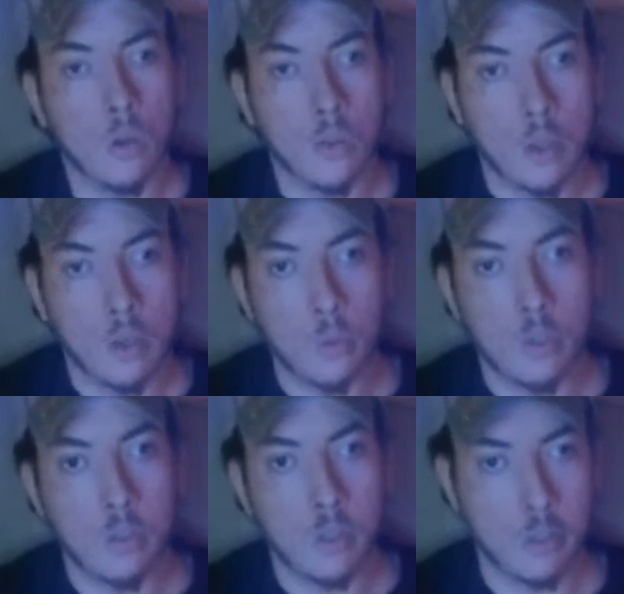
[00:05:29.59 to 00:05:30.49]
on there
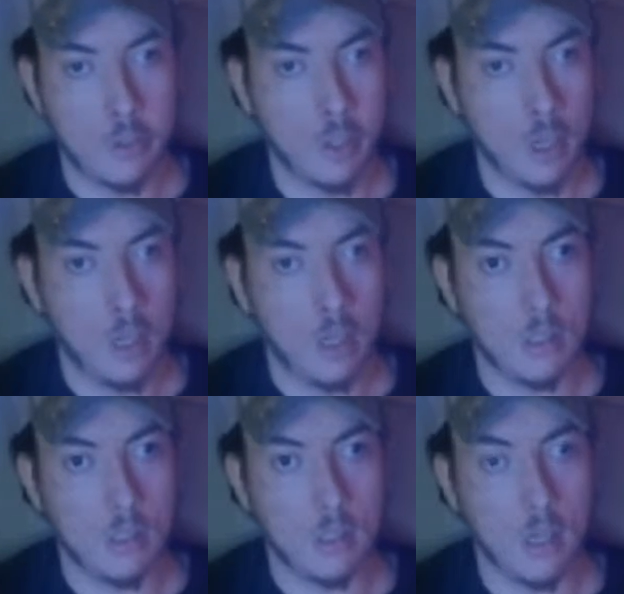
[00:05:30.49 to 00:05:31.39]
when you get a
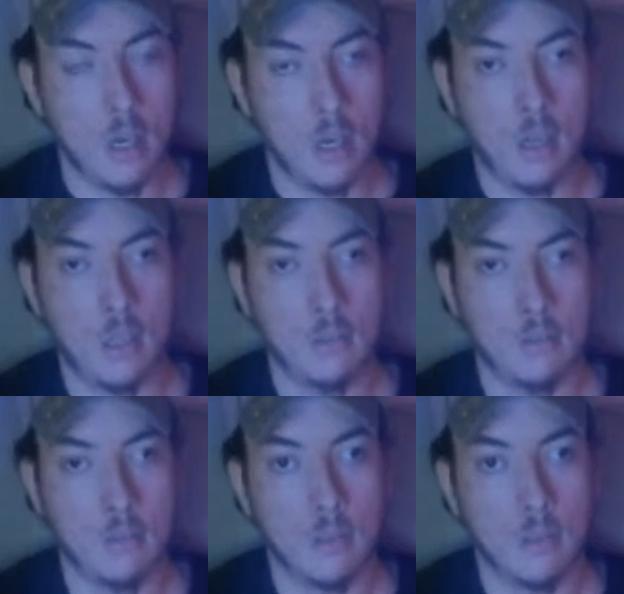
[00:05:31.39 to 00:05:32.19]
chance and,